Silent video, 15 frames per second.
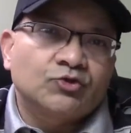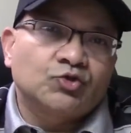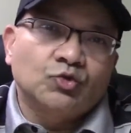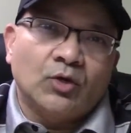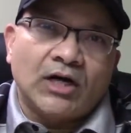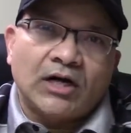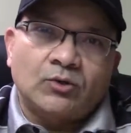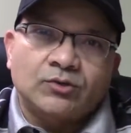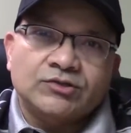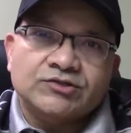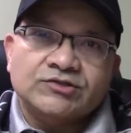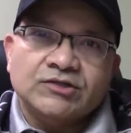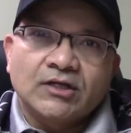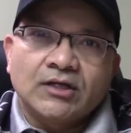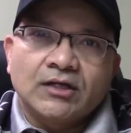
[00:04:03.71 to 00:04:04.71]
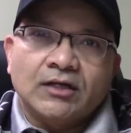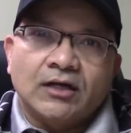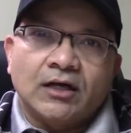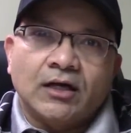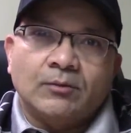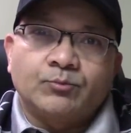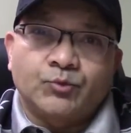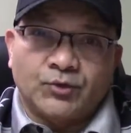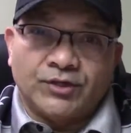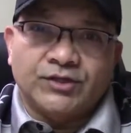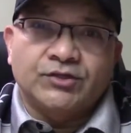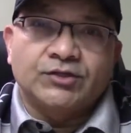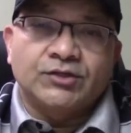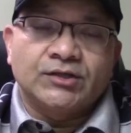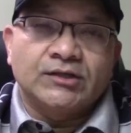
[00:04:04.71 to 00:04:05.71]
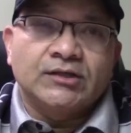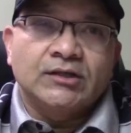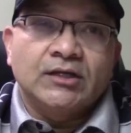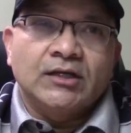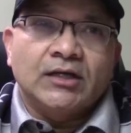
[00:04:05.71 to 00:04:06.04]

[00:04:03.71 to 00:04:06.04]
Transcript: 2 hours. Pretty good.